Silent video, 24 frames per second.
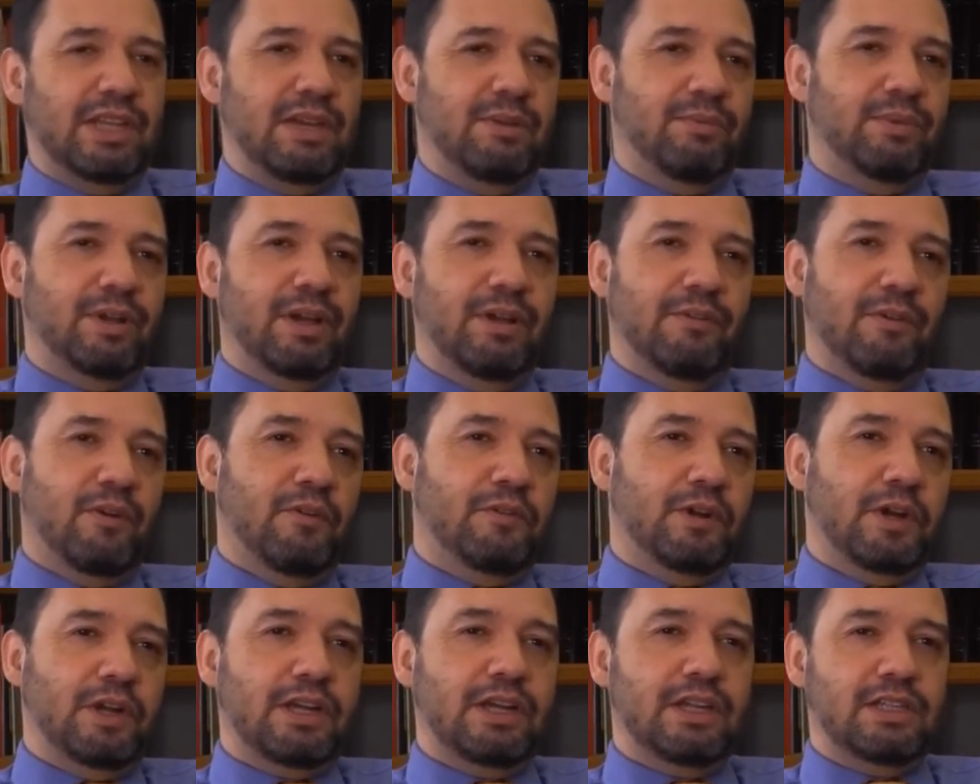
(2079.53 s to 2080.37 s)

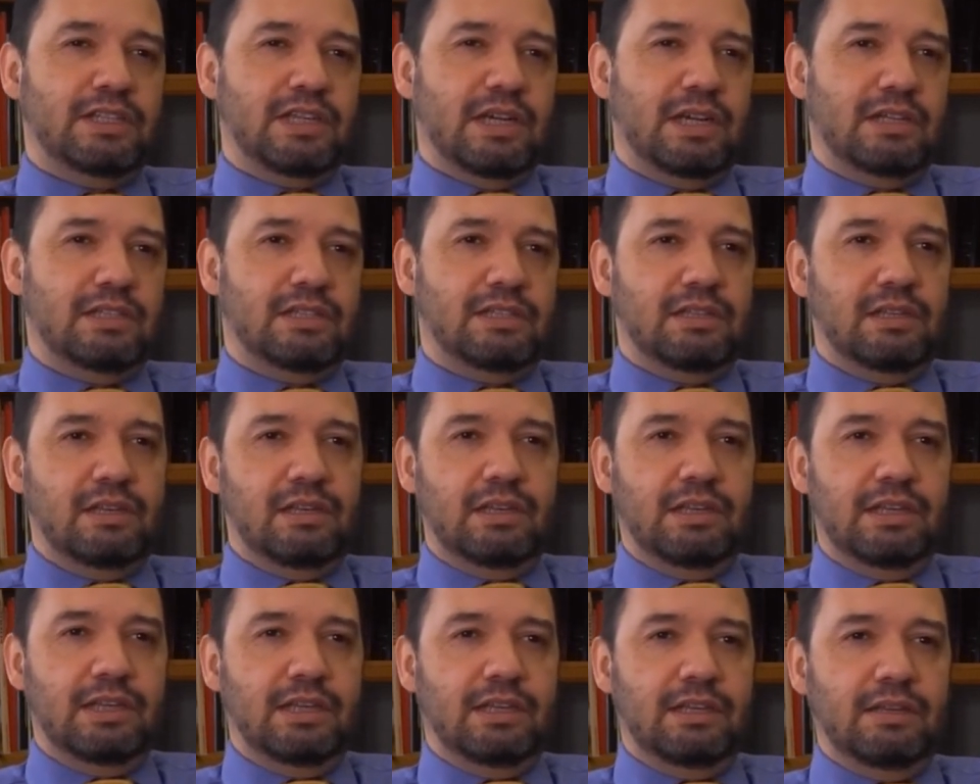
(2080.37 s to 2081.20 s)
they,
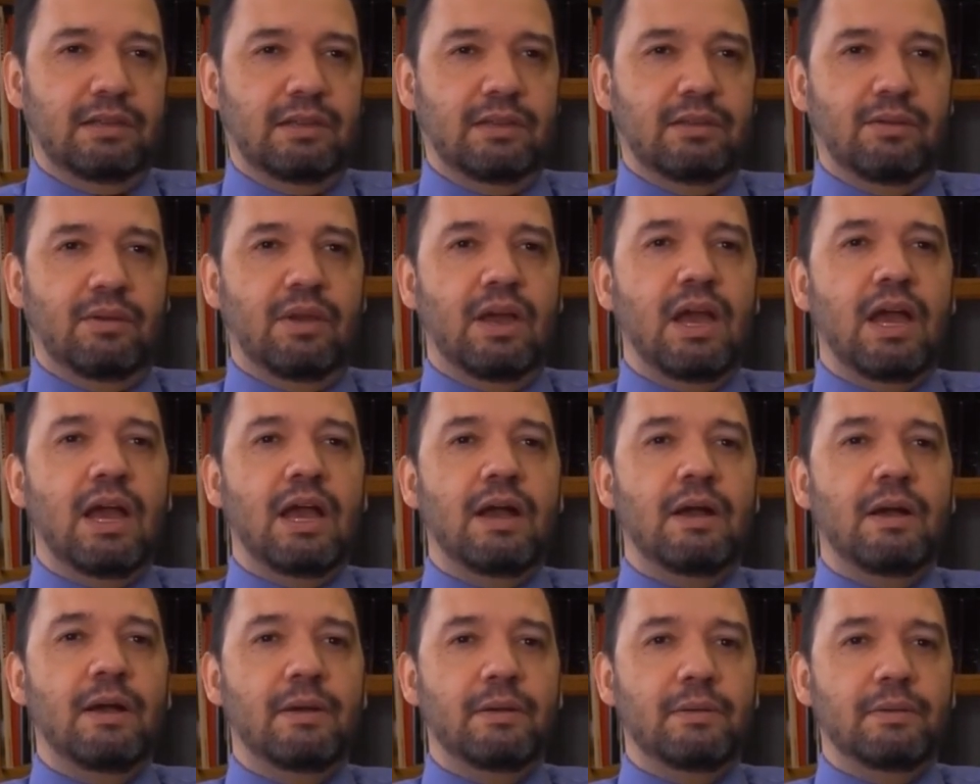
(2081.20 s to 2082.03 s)
awesome. Damn you,
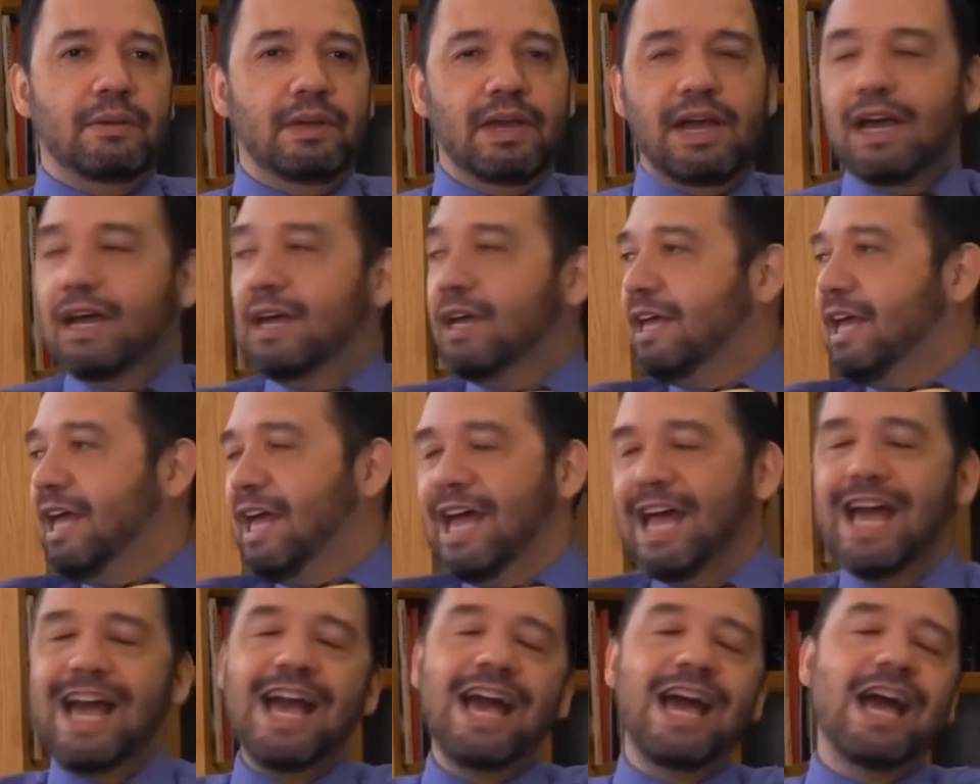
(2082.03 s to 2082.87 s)
motorcycle! What that
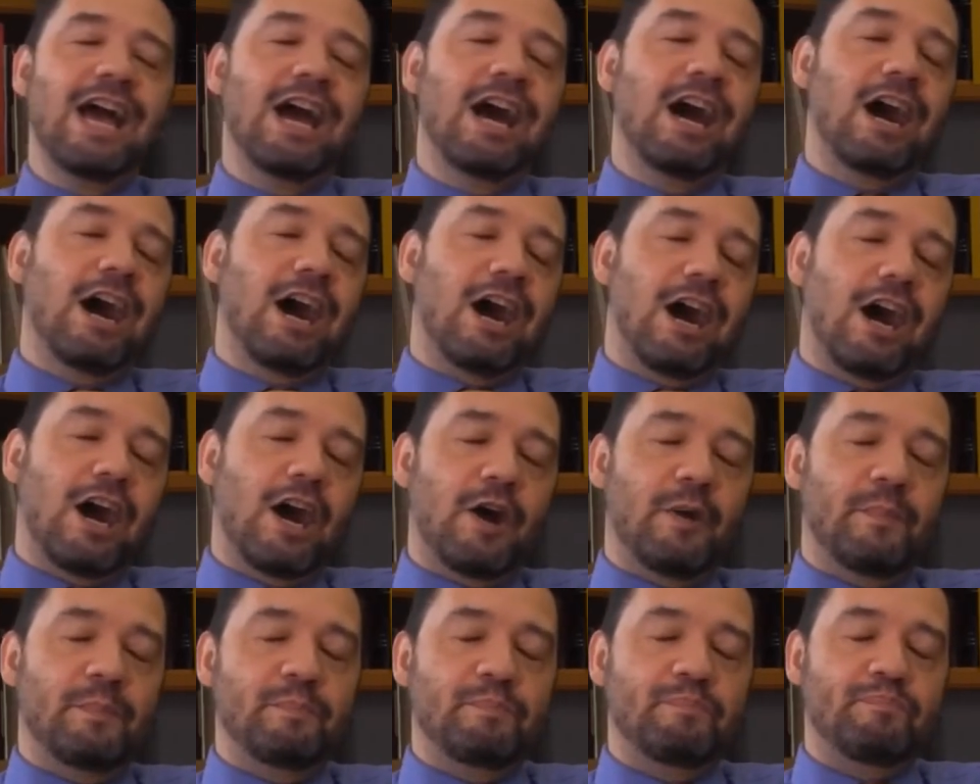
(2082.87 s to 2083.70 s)
was.
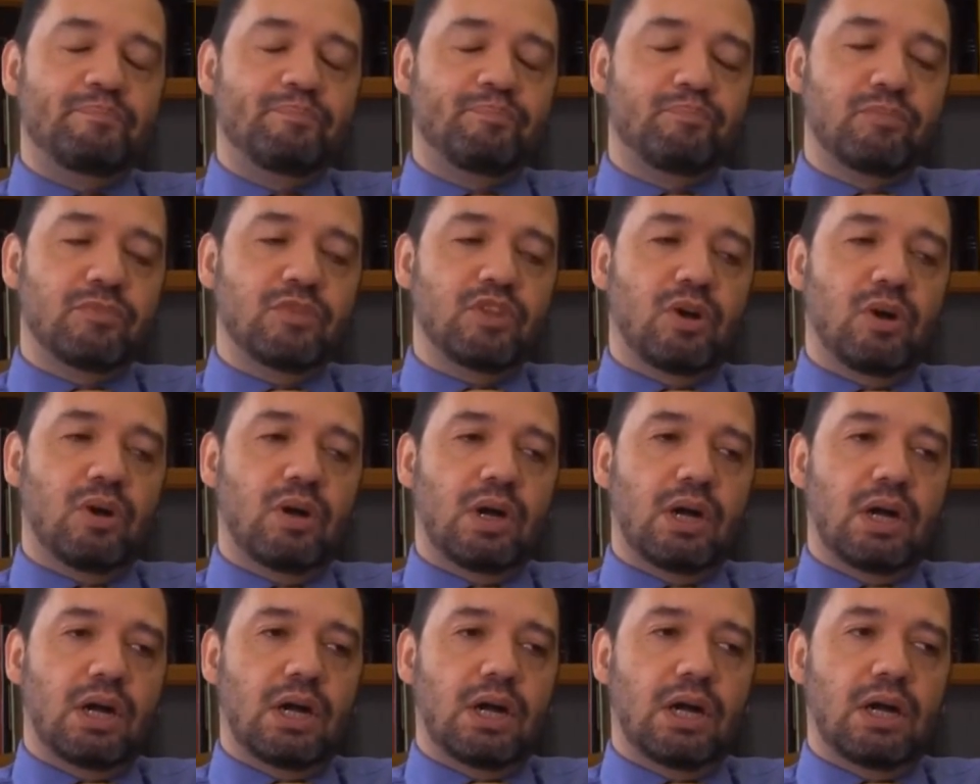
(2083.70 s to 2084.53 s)
um, no,
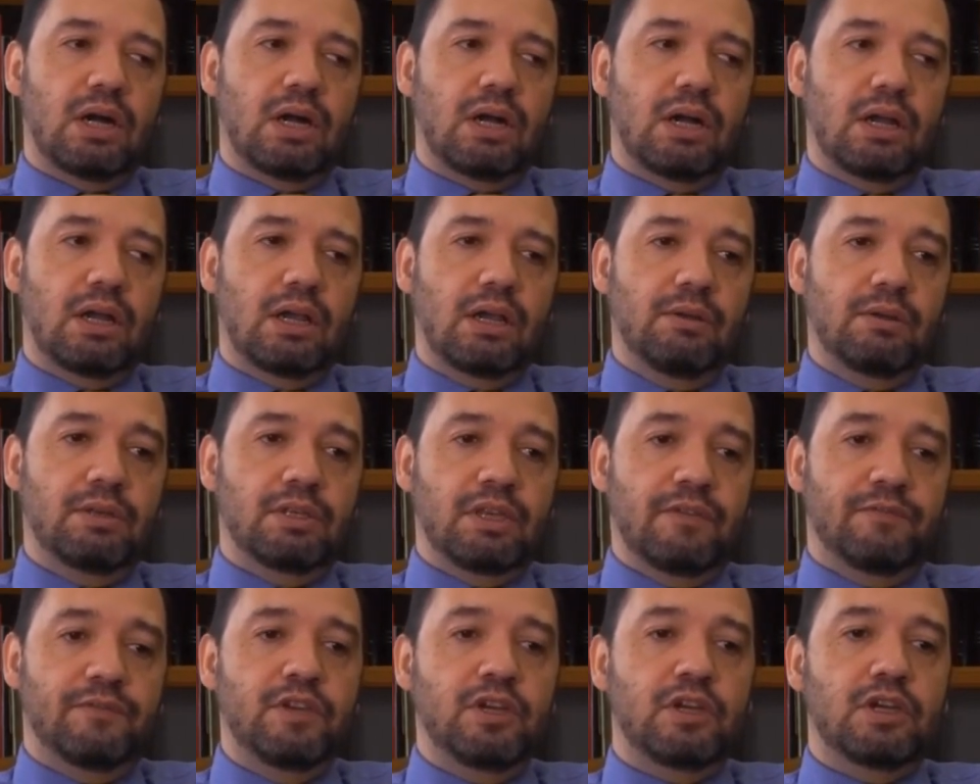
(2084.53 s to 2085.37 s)
uh, it was,
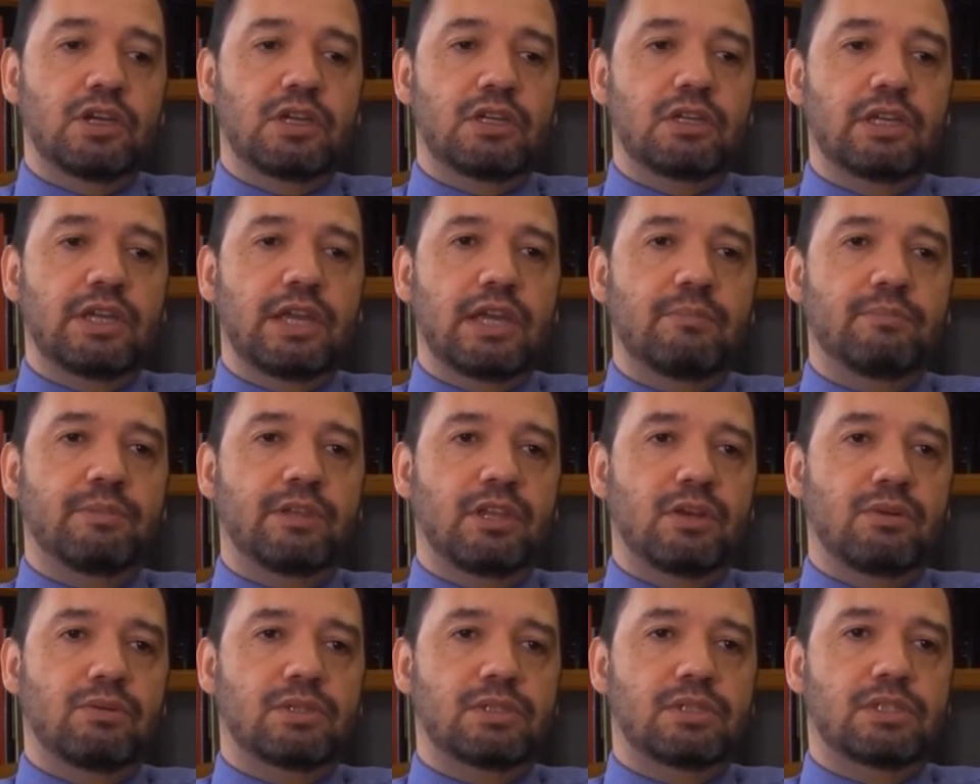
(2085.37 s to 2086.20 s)
if you couldn't get
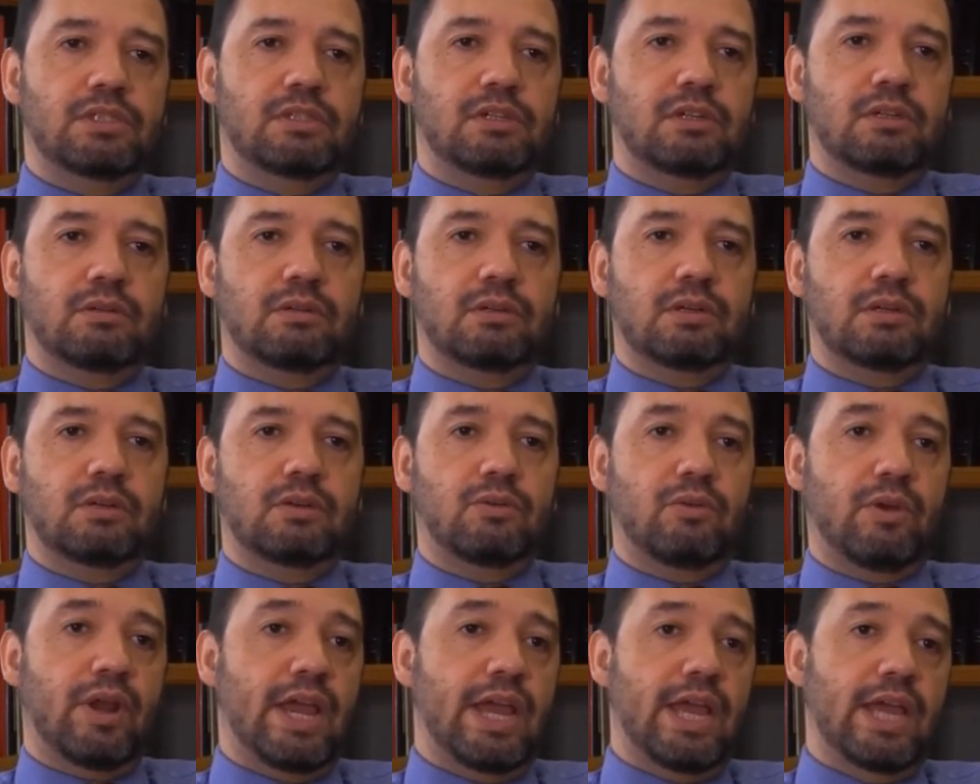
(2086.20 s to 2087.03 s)
below a certain
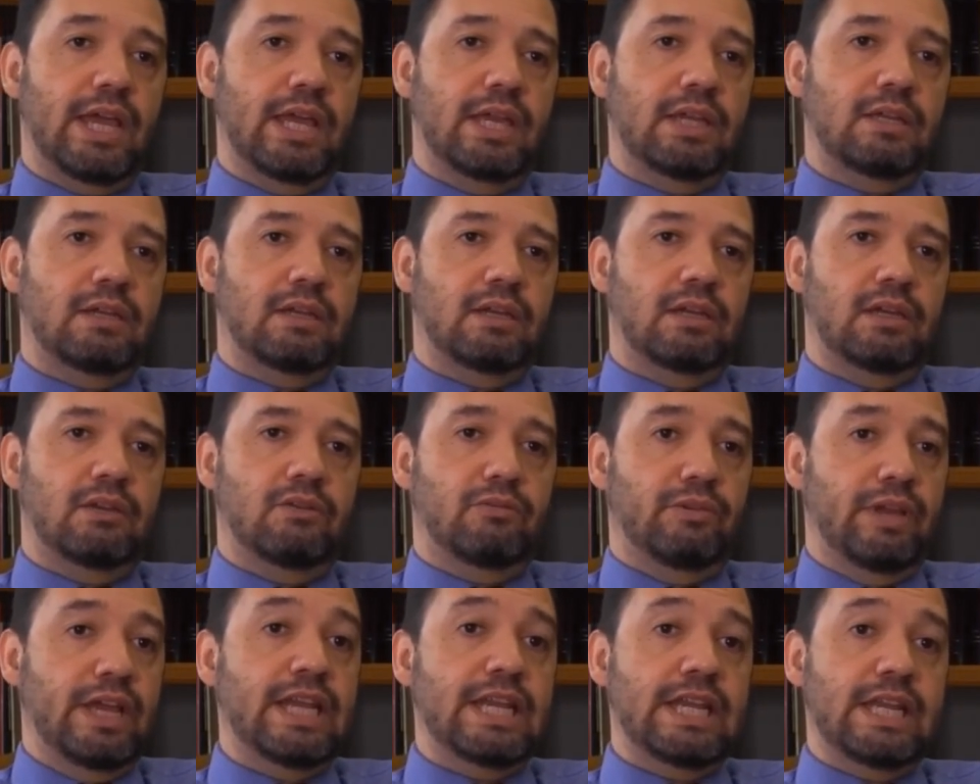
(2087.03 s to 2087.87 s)
grade
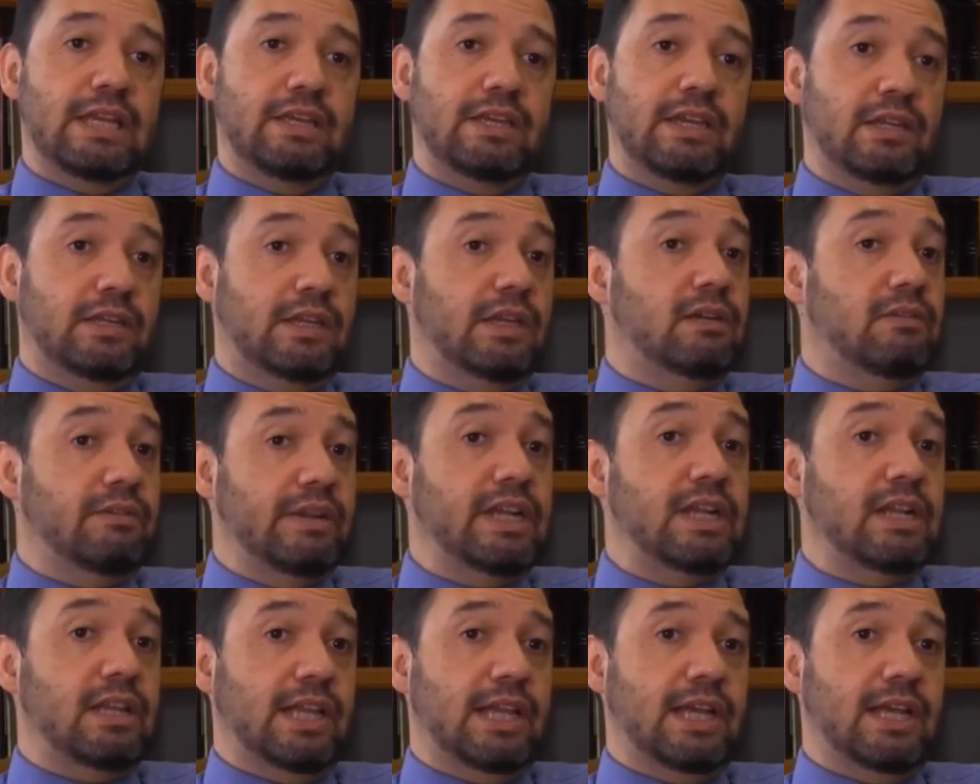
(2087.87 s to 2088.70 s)
in reading, you had to take a
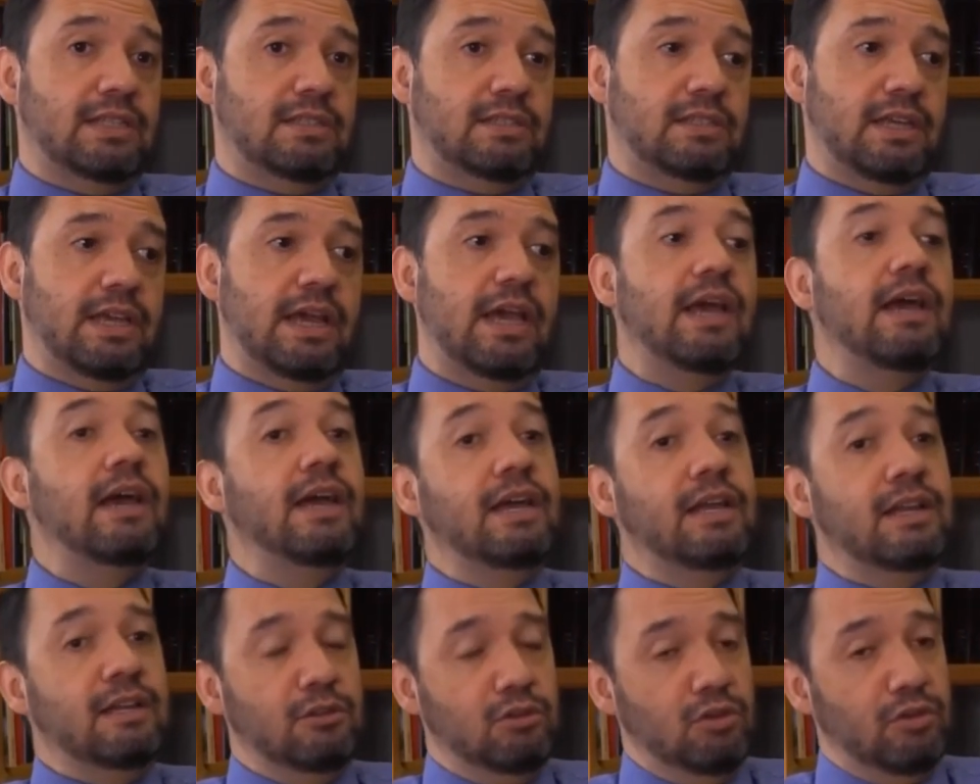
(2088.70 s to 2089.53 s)
reading class
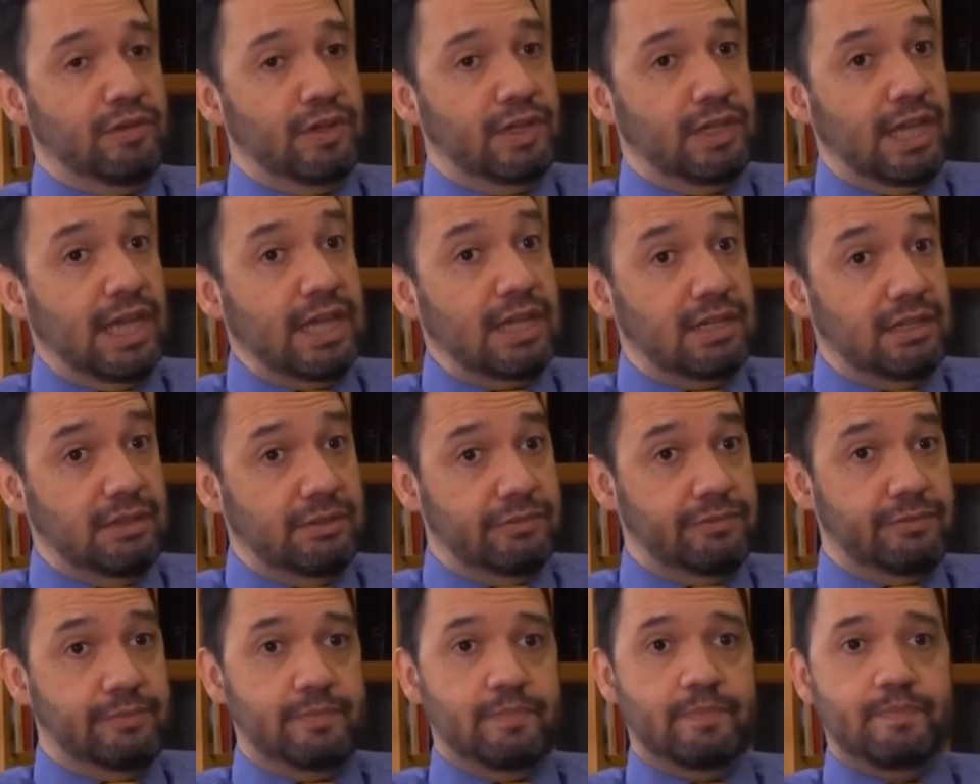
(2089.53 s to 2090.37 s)
in lieu of
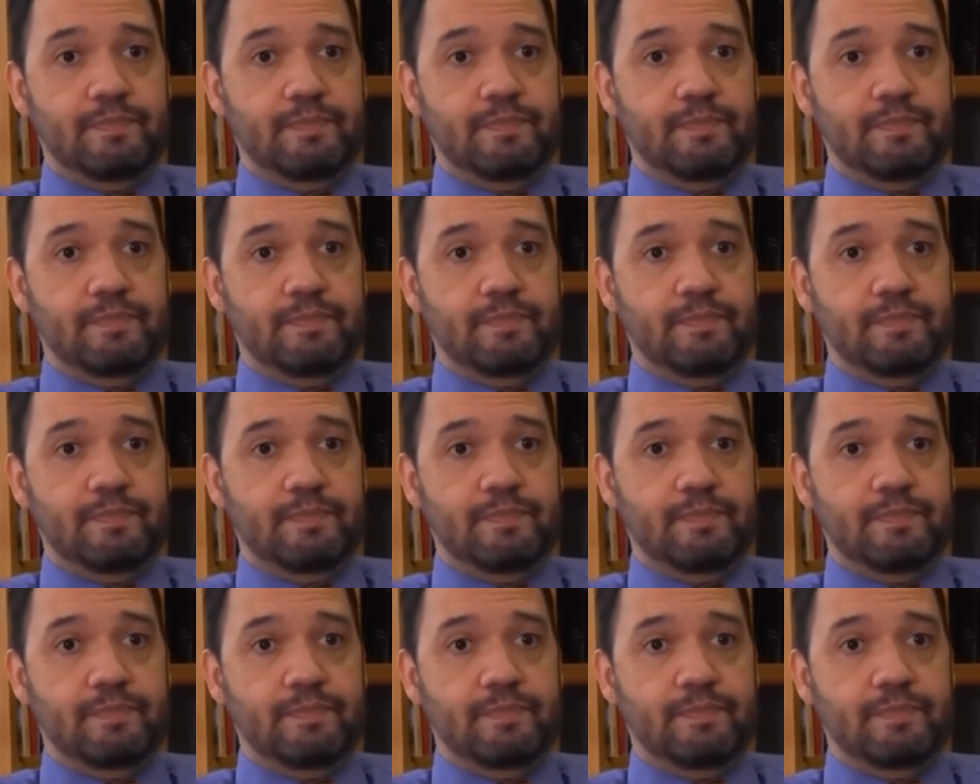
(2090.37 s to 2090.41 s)
elective.